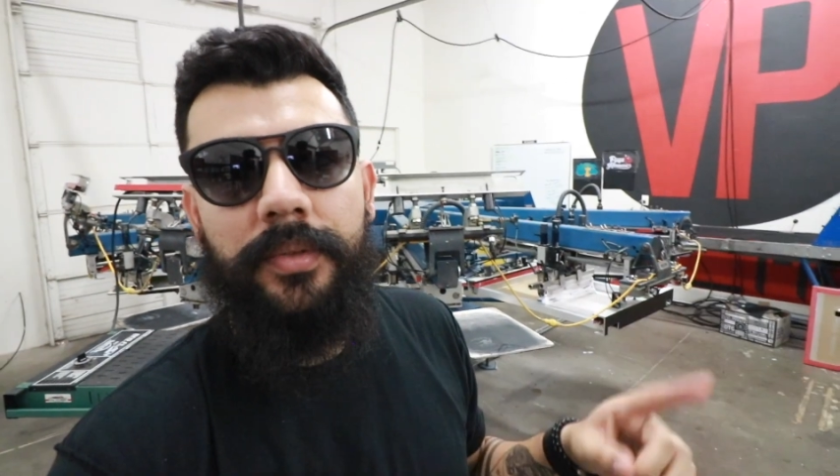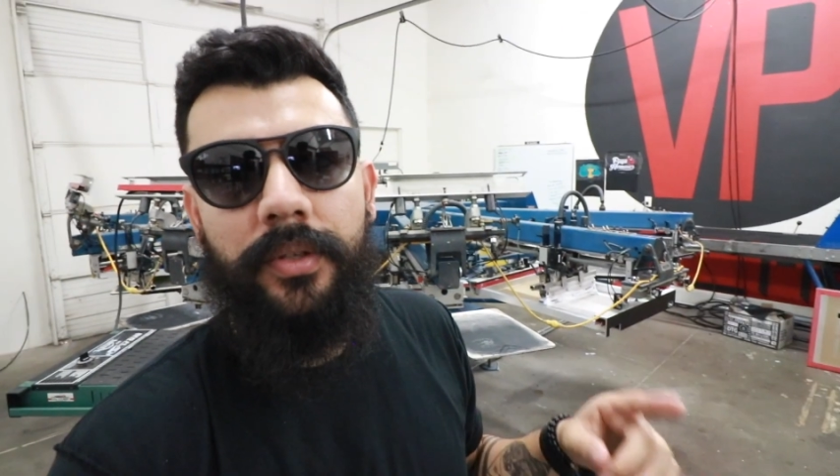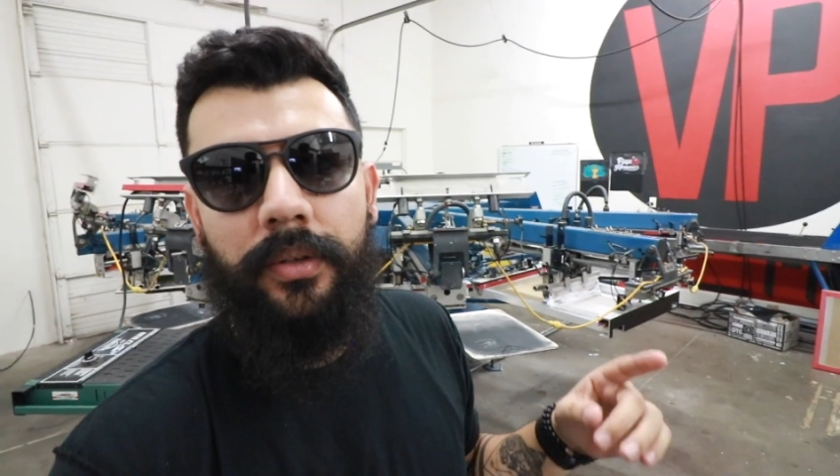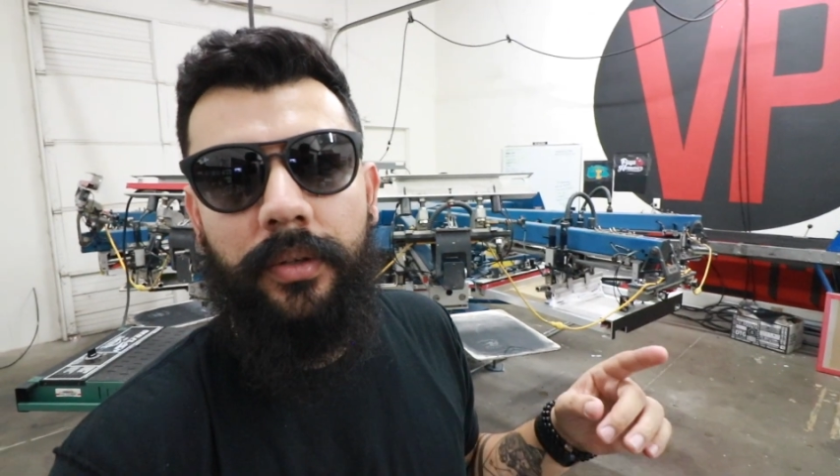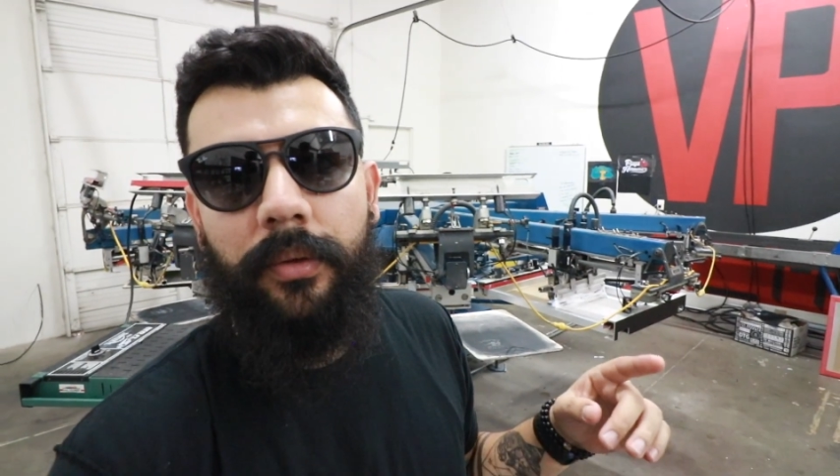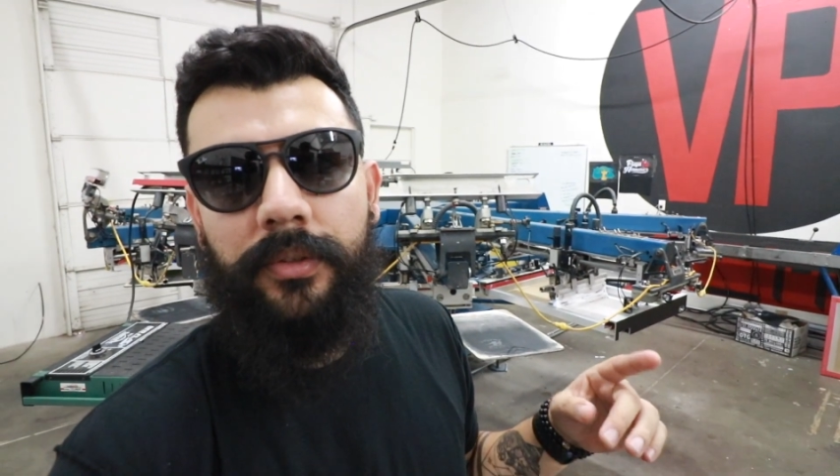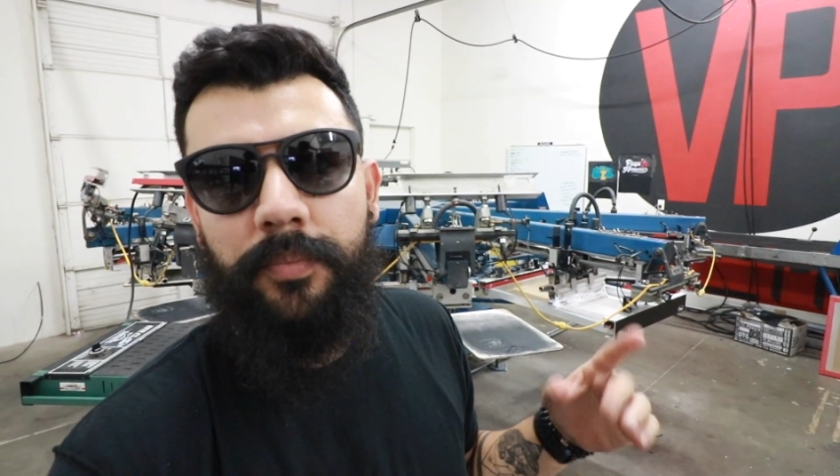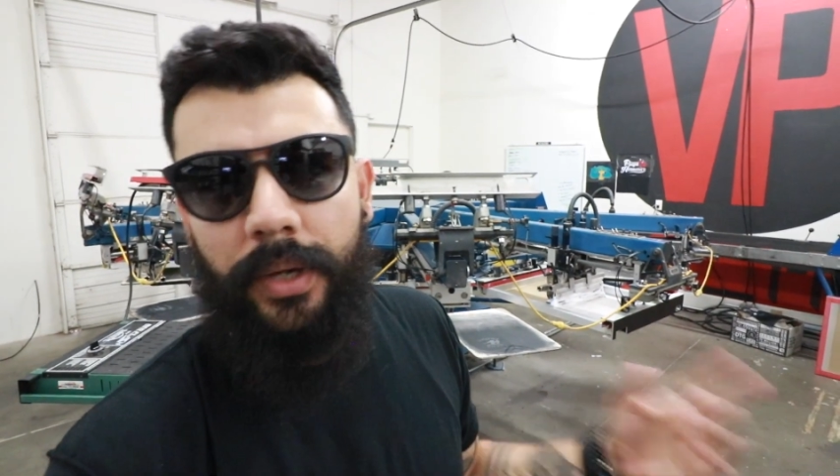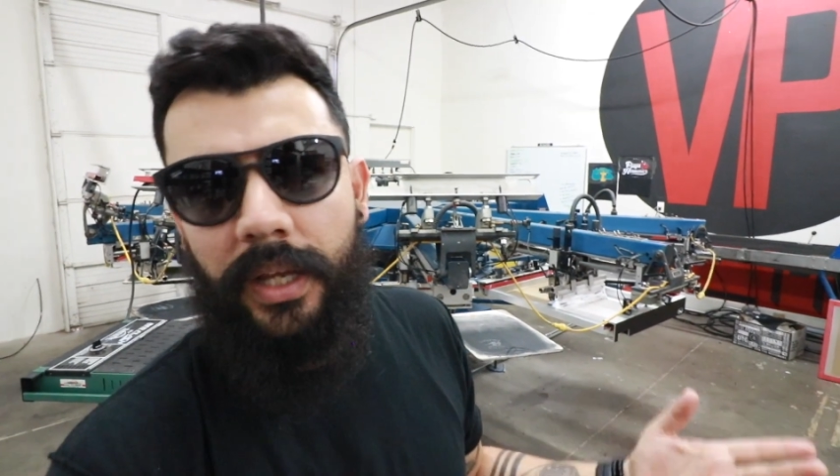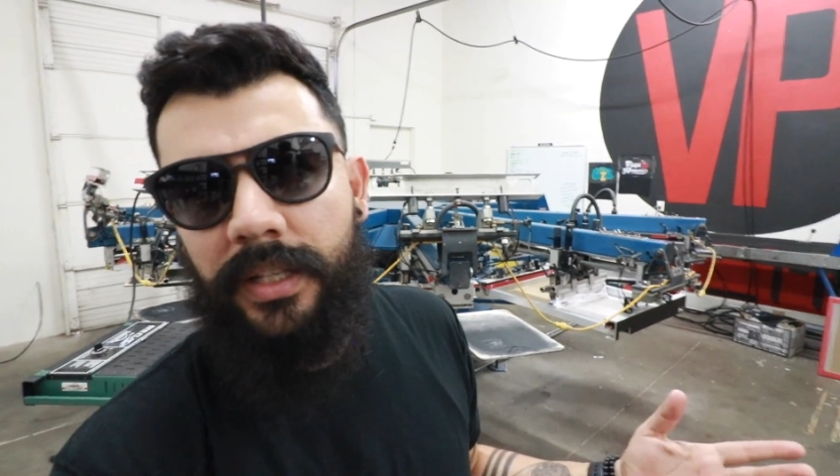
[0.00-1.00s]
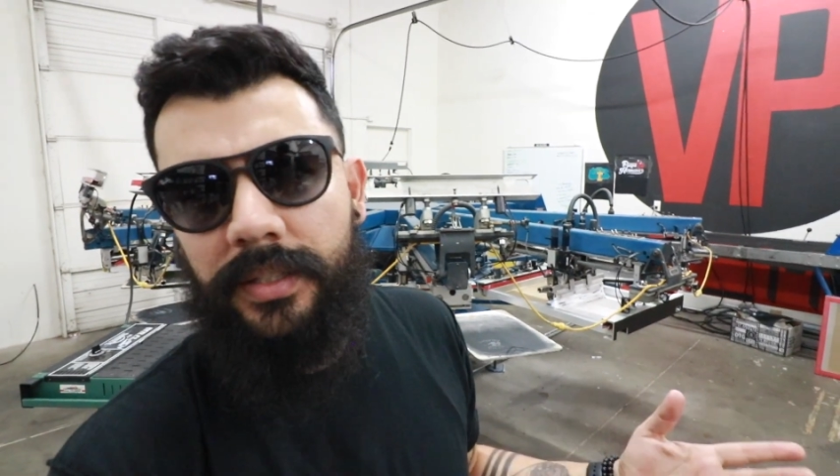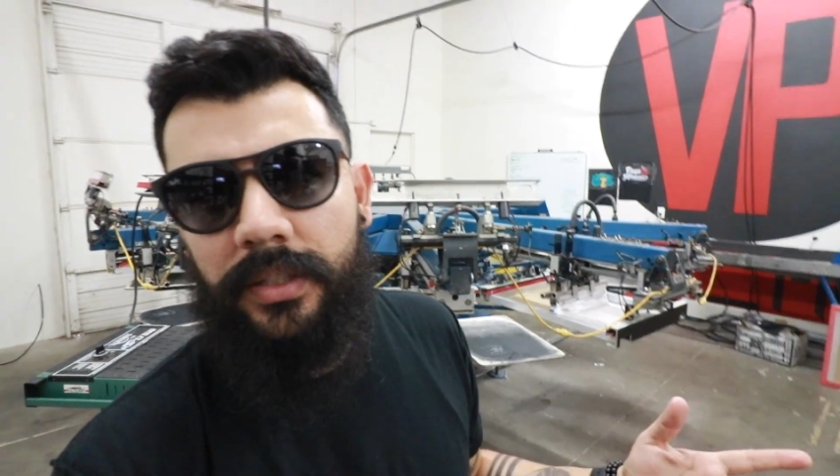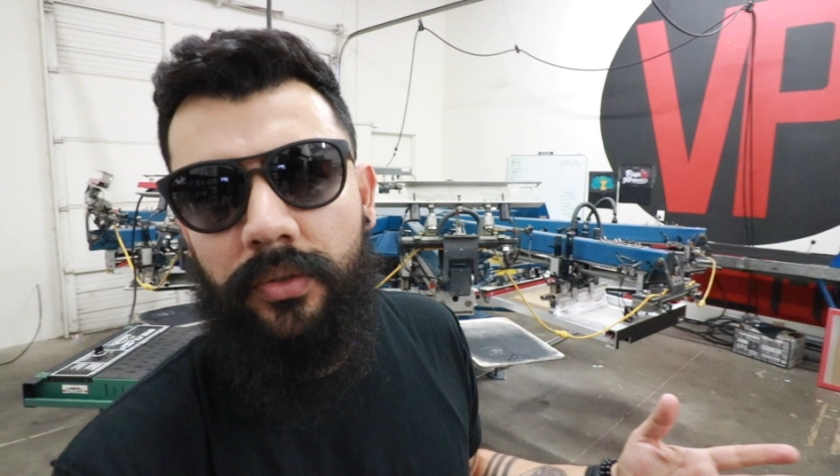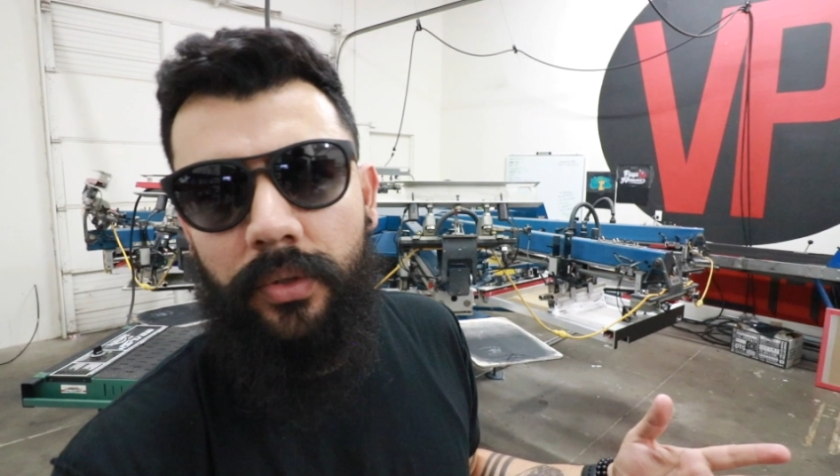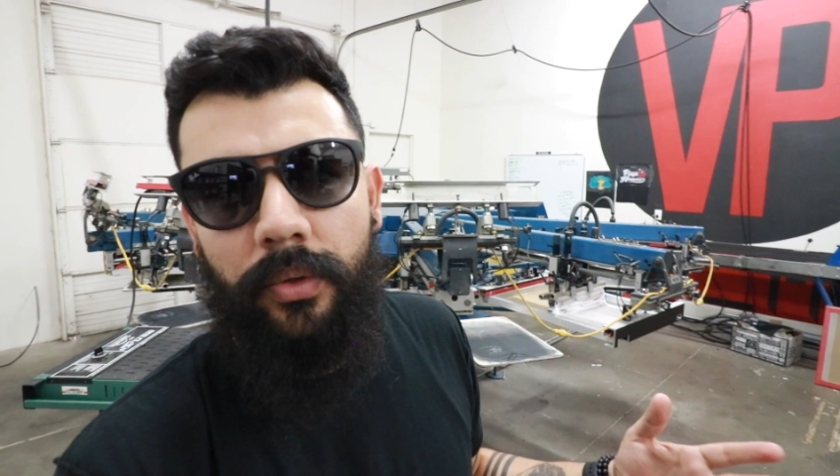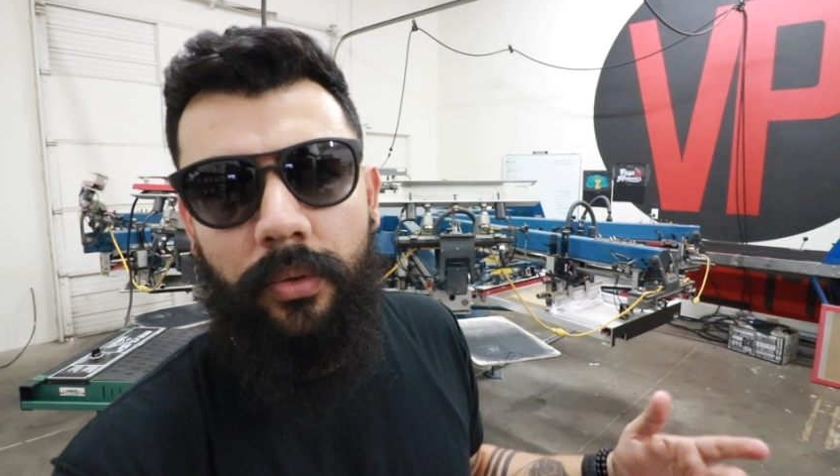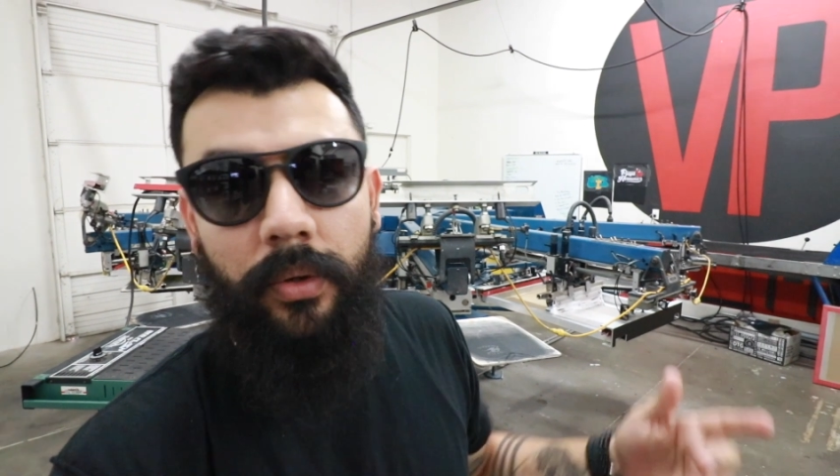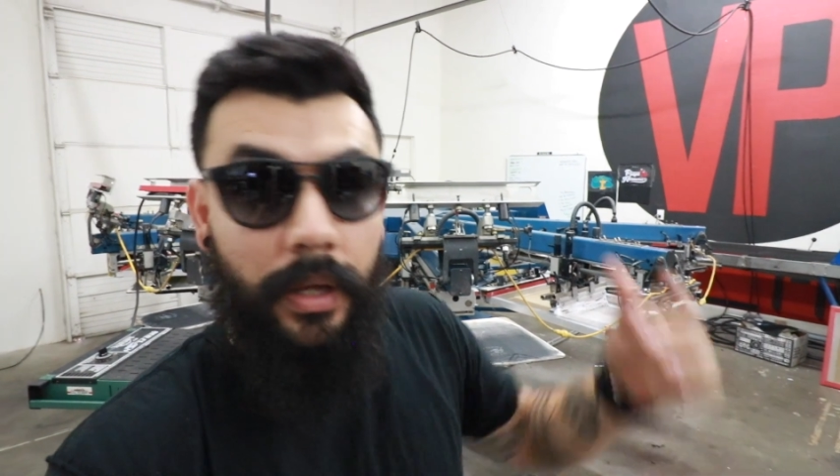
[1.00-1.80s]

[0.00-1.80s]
so it was pretty easy to do.